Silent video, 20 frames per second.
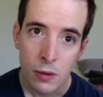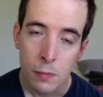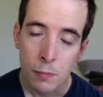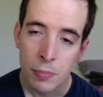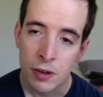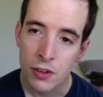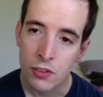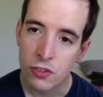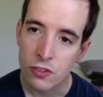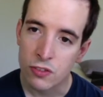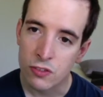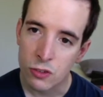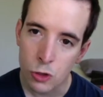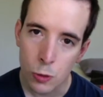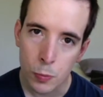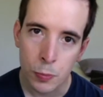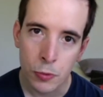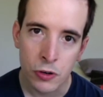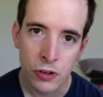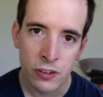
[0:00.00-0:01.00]
be it the
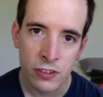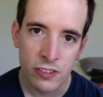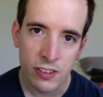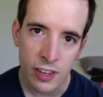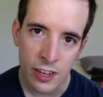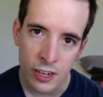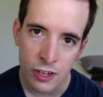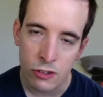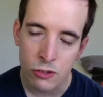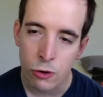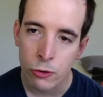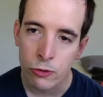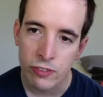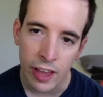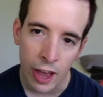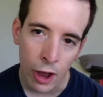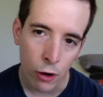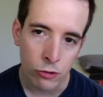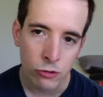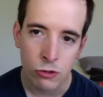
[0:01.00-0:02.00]
supers, intros,
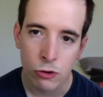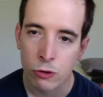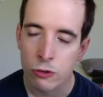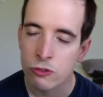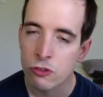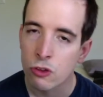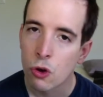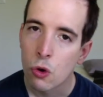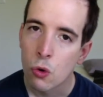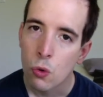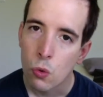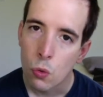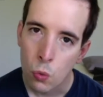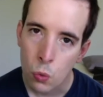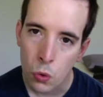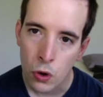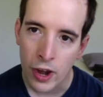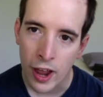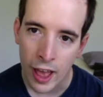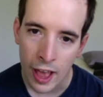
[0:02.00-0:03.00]
outros,
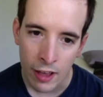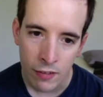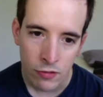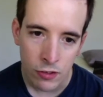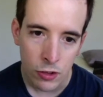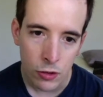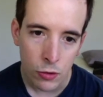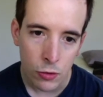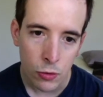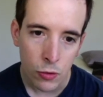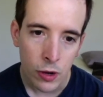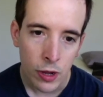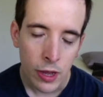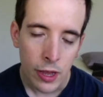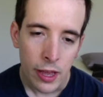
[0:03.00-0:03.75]
what have you.